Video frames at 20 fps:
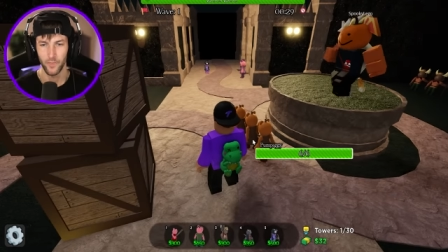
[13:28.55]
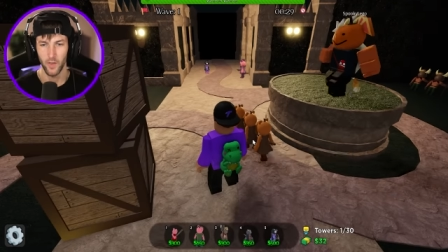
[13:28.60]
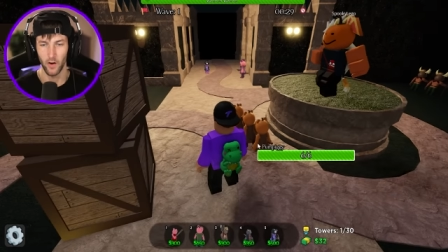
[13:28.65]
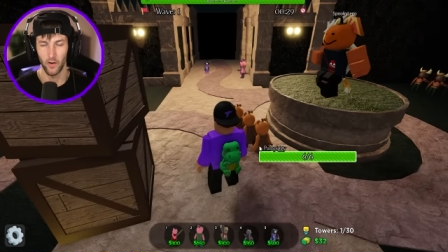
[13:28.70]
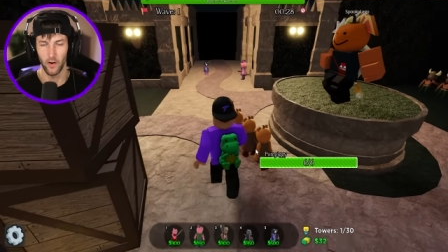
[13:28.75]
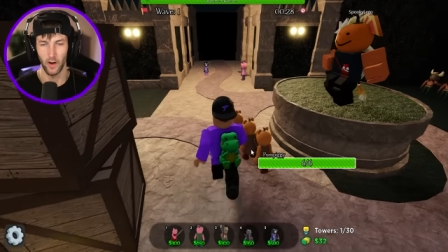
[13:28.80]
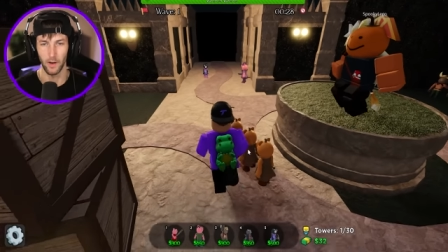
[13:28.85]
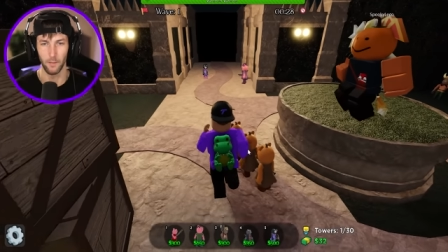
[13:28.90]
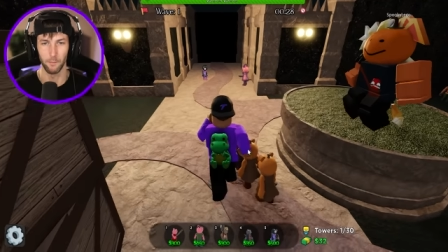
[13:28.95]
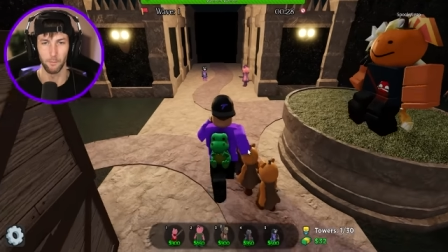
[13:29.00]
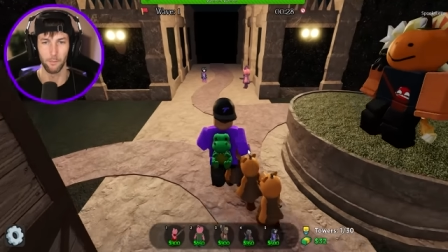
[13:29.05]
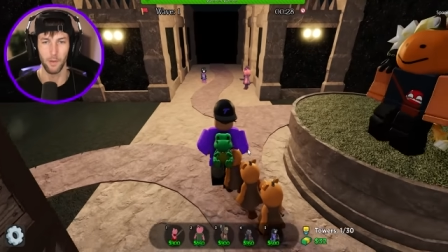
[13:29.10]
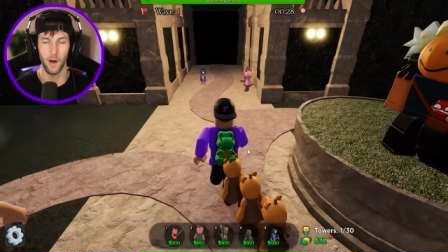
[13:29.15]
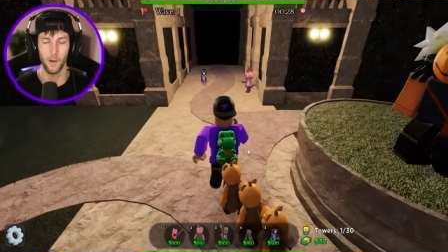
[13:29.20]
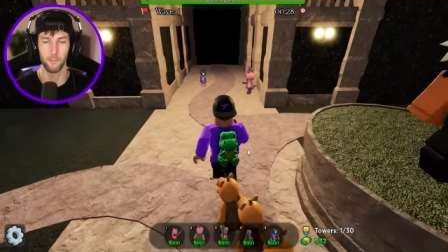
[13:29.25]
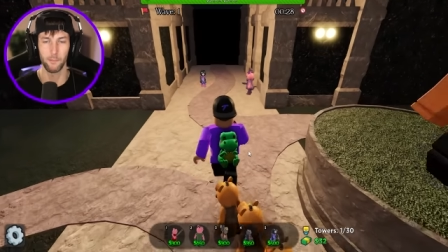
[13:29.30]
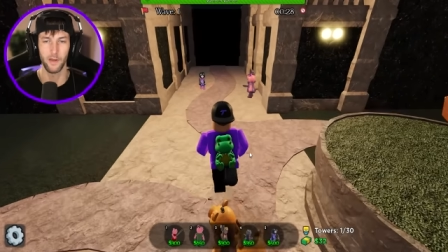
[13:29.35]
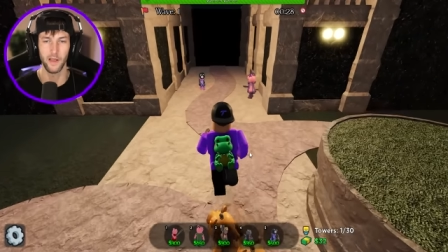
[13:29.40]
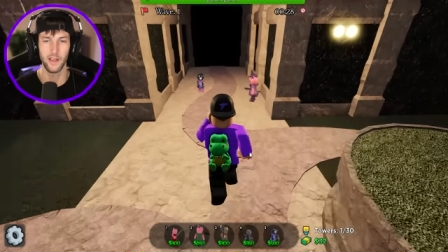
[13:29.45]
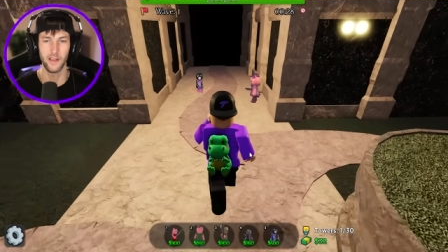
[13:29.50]
Alright,
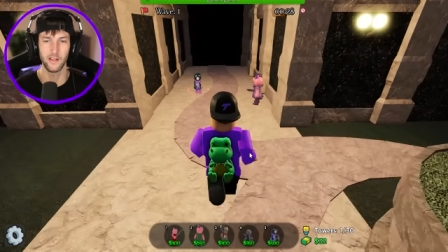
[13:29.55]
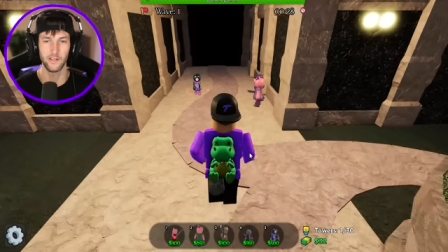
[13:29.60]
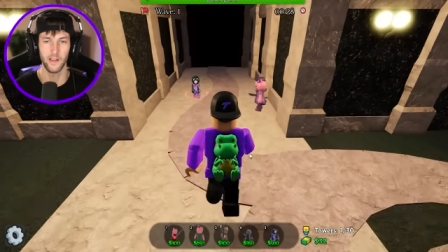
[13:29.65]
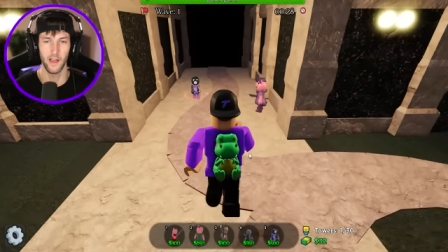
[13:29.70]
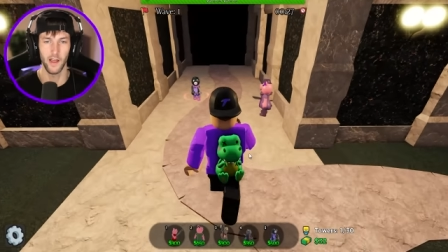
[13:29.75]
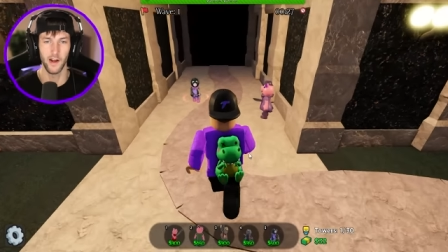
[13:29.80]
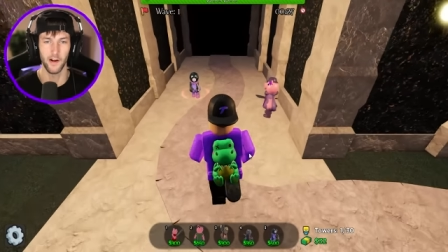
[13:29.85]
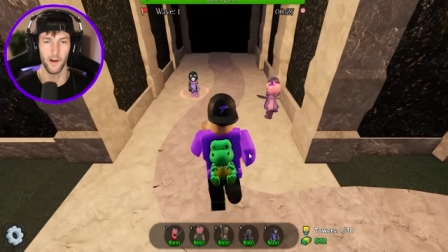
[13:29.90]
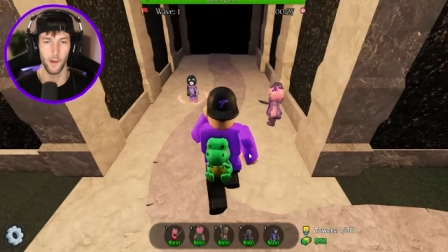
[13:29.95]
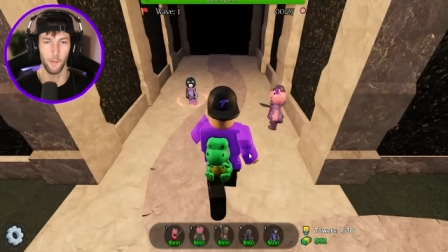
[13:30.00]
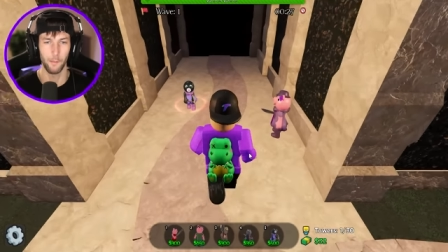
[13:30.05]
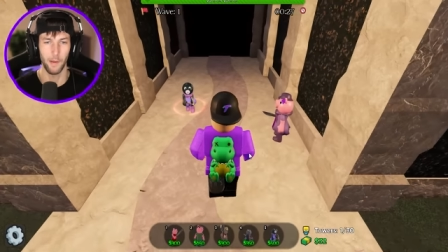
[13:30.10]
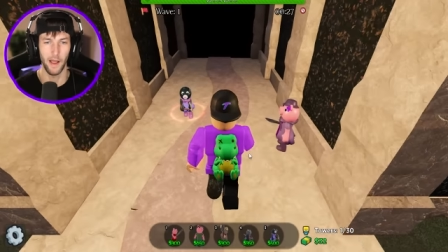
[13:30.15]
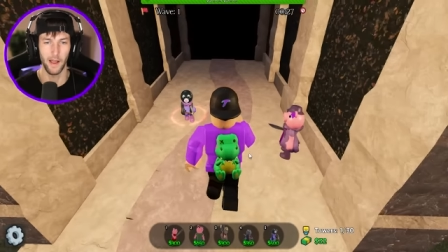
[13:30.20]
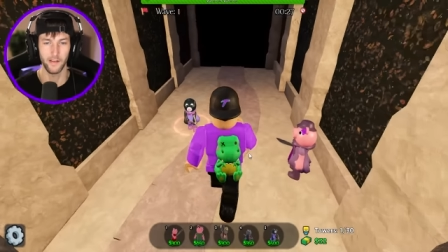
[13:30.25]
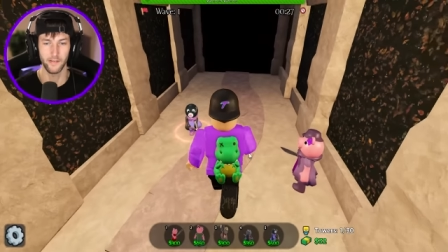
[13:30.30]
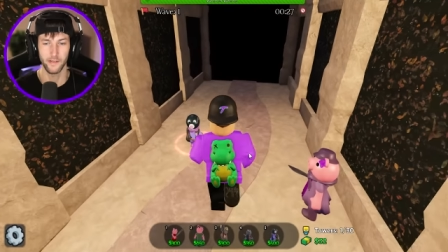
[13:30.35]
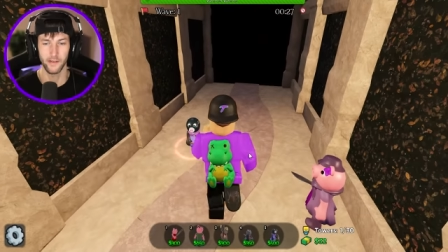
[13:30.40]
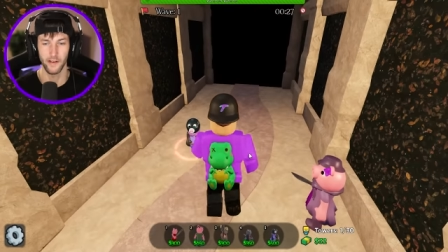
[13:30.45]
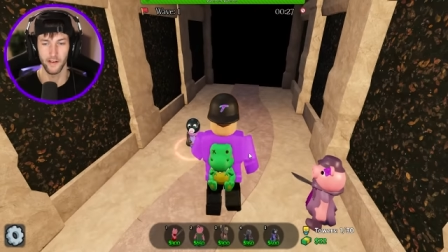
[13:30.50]
Pump Piggies ended up
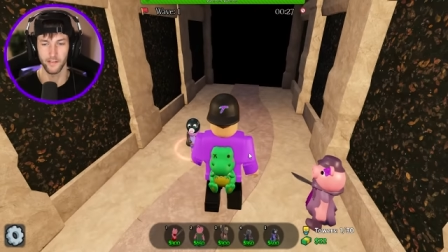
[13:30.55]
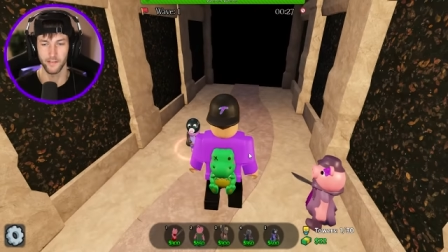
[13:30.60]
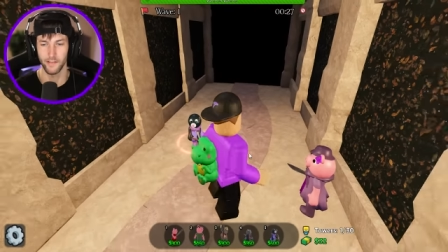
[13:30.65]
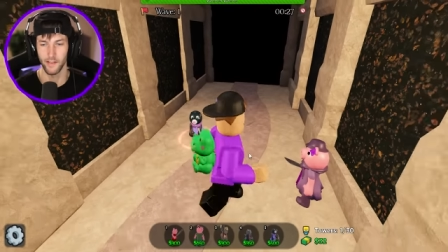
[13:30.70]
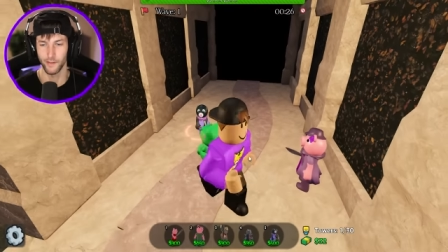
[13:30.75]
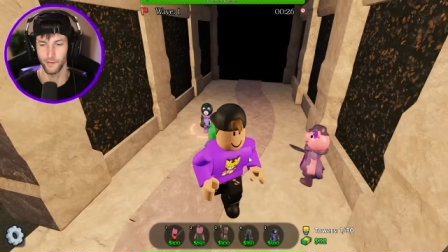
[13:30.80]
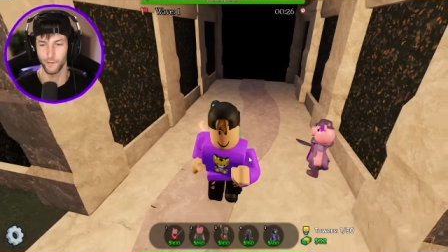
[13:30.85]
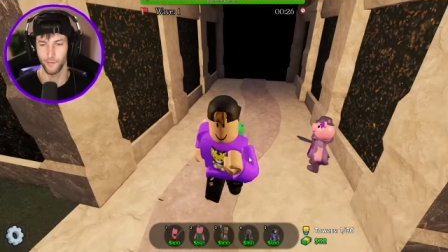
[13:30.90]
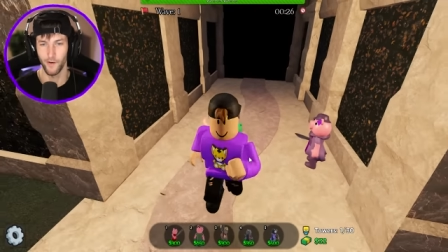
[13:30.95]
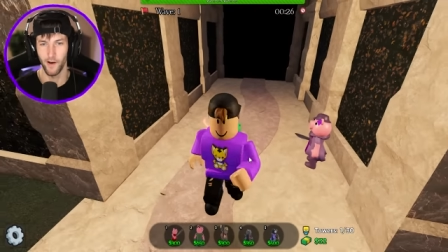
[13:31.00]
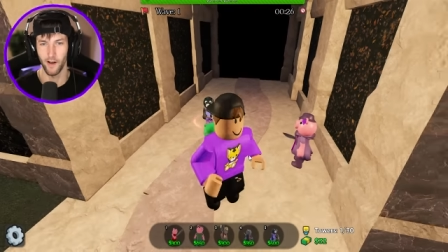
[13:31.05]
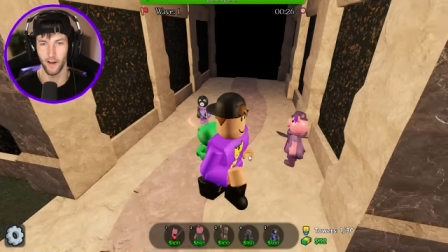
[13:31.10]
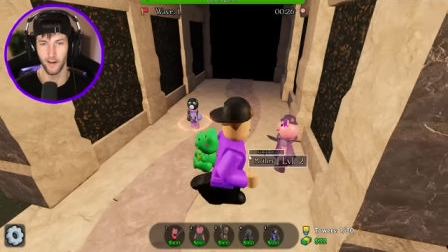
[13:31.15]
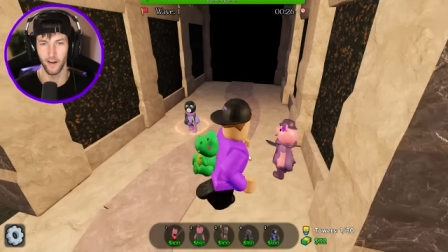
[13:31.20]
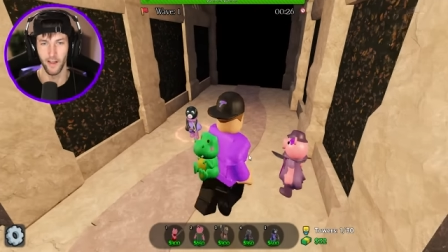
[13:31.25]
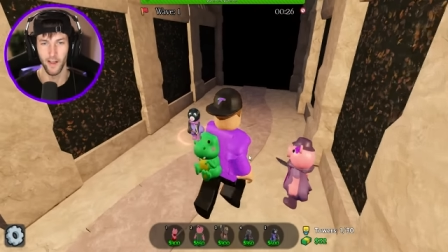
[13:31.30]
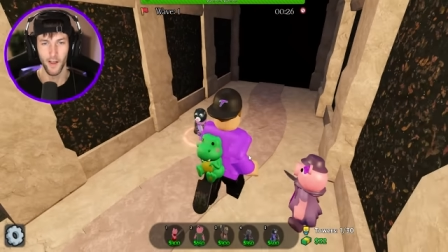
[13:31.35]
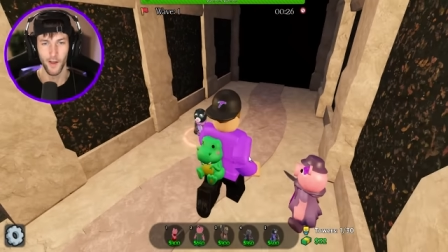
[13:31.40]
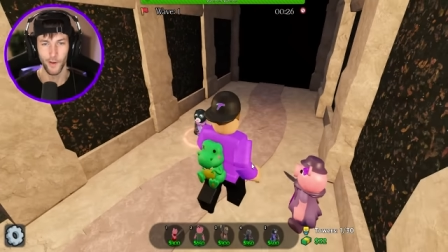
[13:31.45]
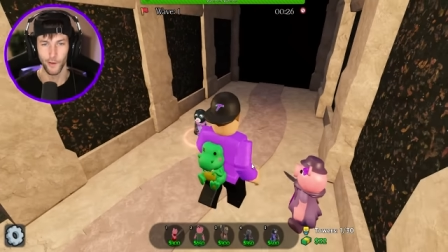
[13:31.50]
passing us, that's
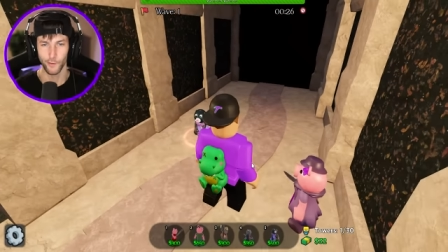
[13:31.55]
fine.